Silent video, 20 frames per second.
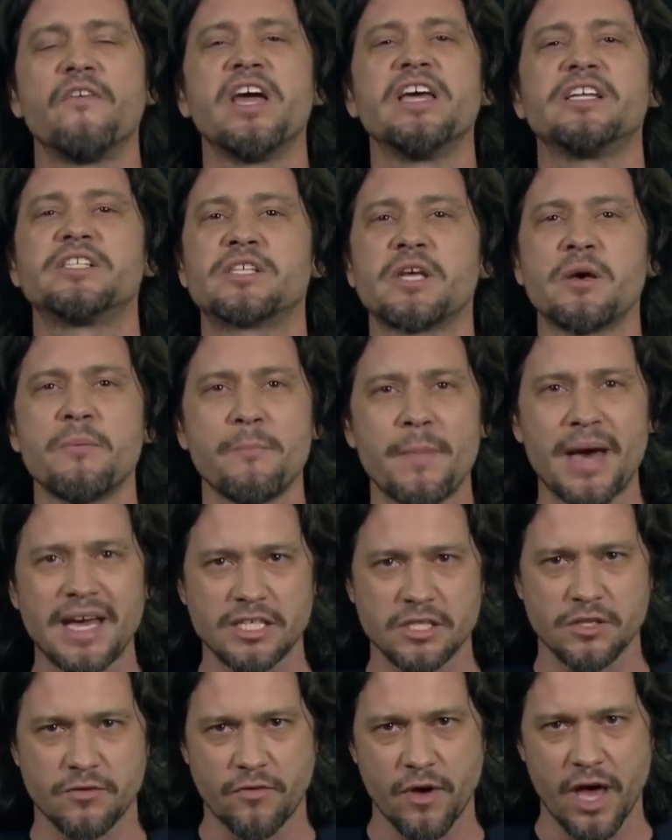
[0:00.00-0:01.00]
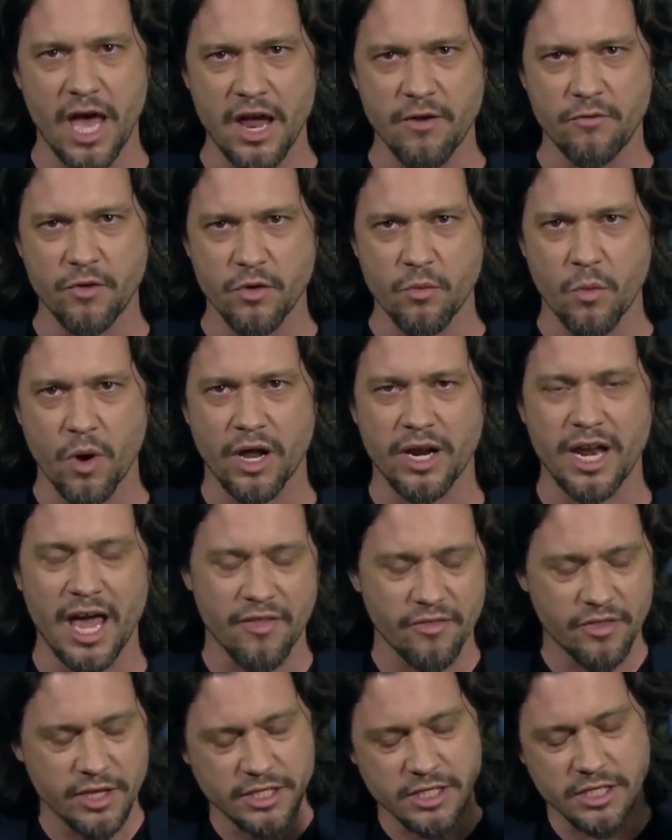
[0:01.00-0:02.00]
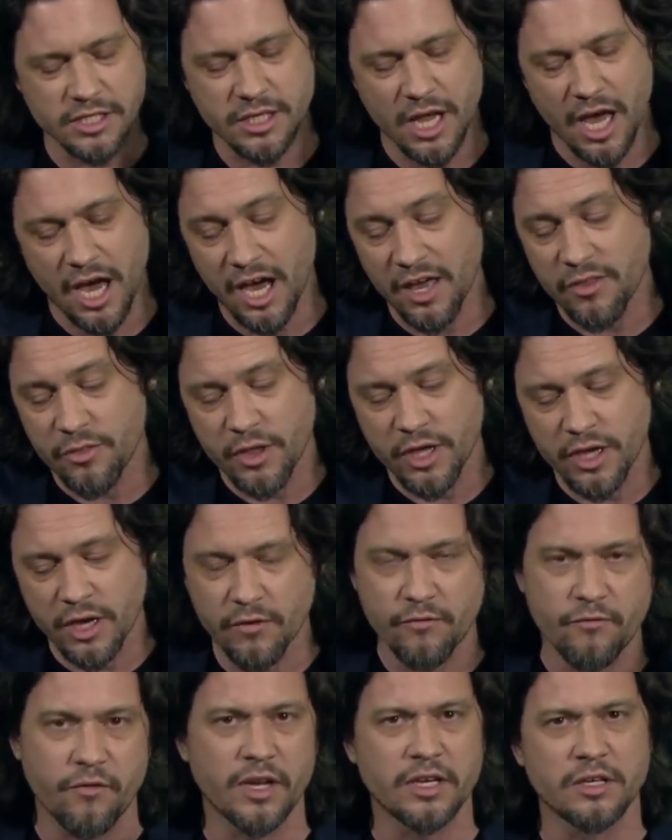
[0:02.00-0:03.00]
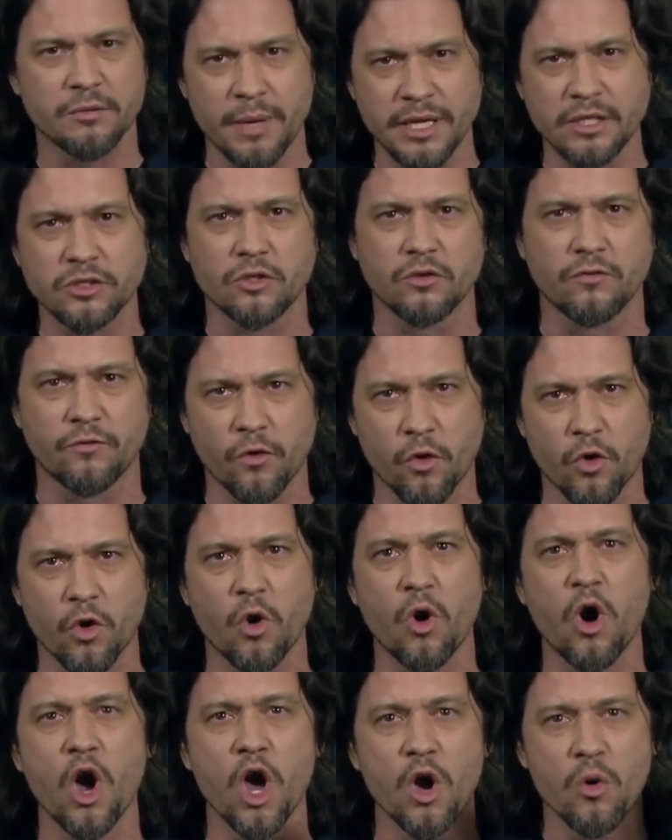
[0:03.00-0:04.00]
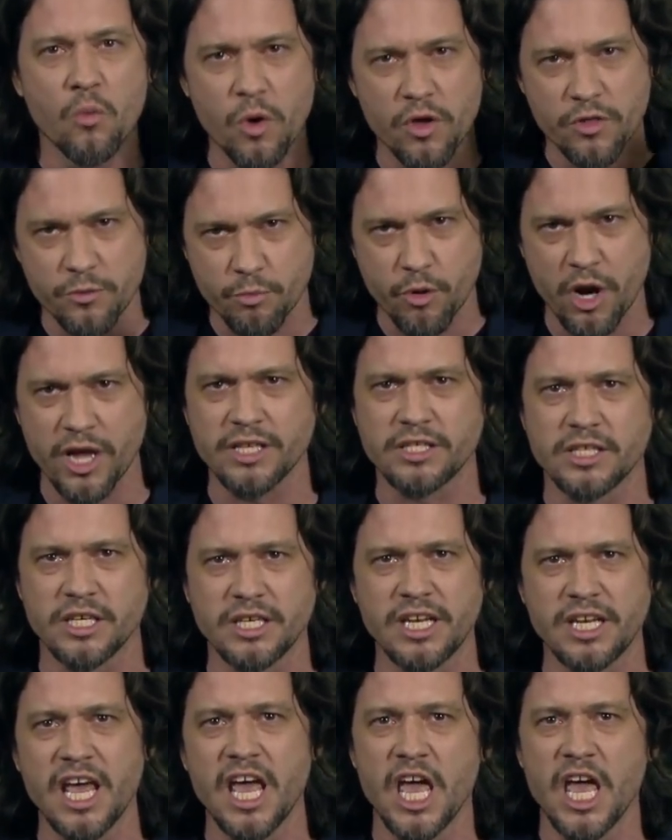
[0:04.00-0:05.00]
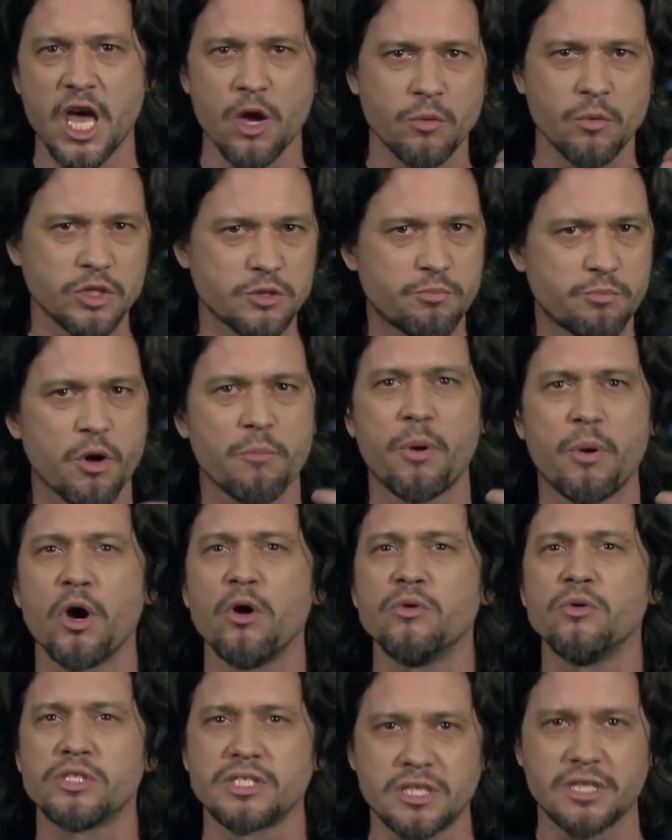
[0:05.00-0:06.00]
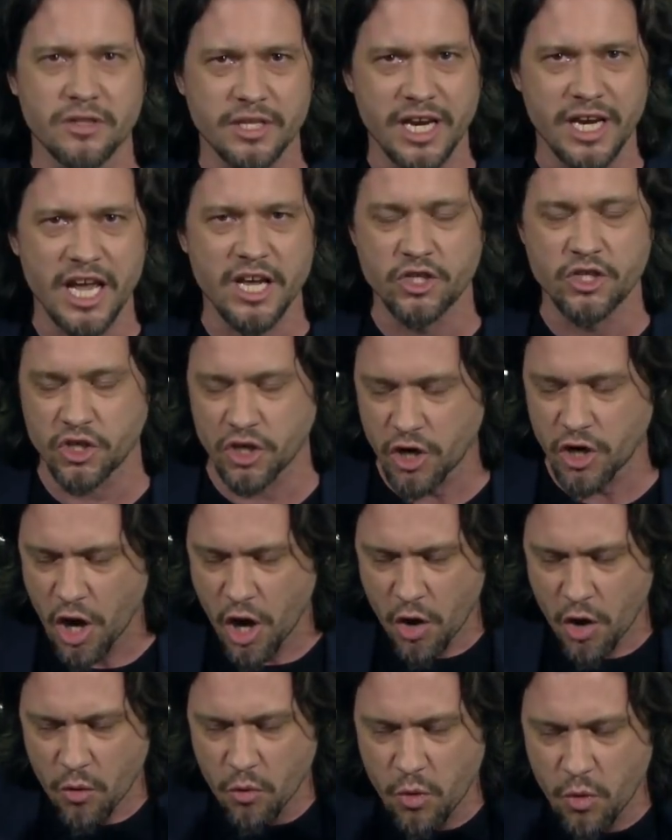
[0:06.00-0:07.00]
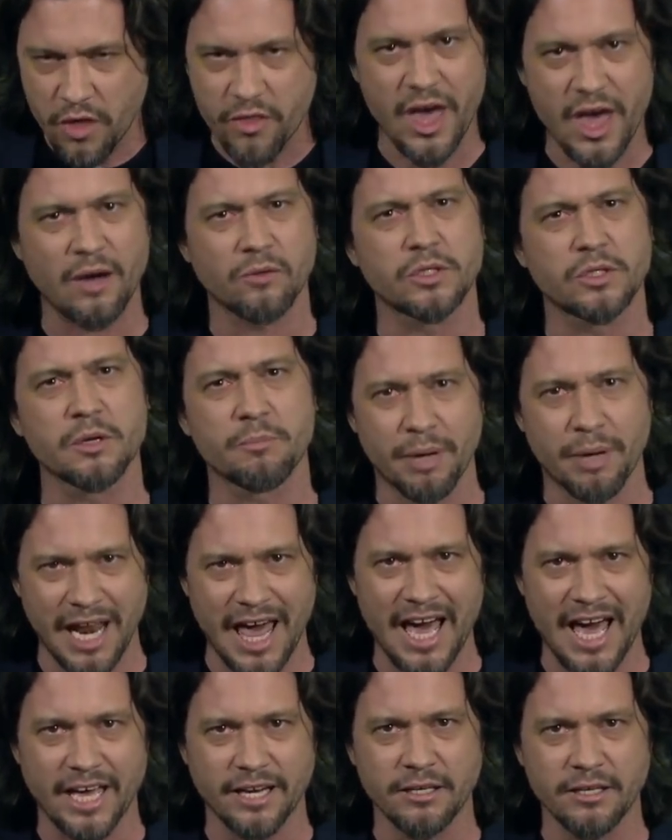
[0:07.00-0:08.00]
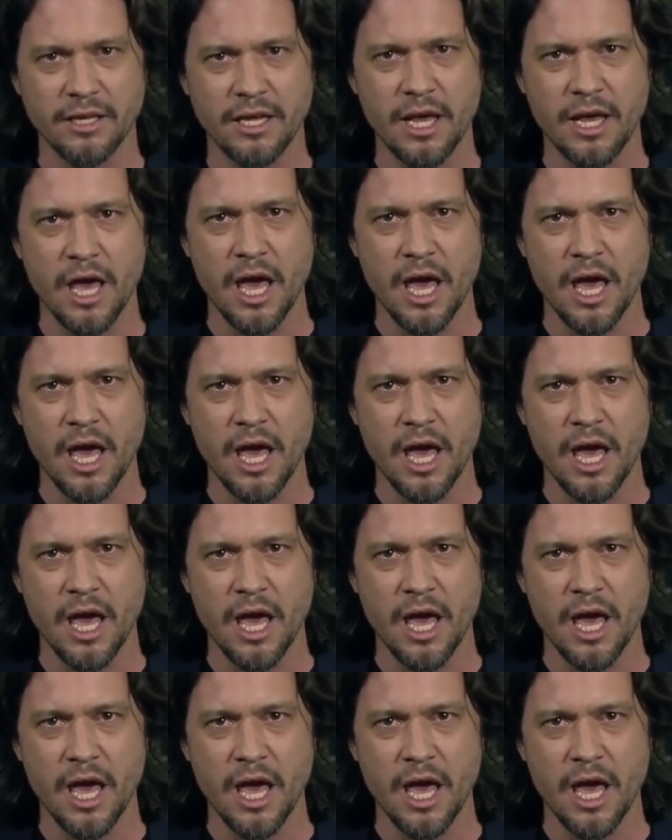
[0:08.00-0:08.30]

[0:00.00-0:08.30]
It's a mess for everyone. And this is, I think, a fundamental flaw with Brexit. It was proposed to the nation without a plan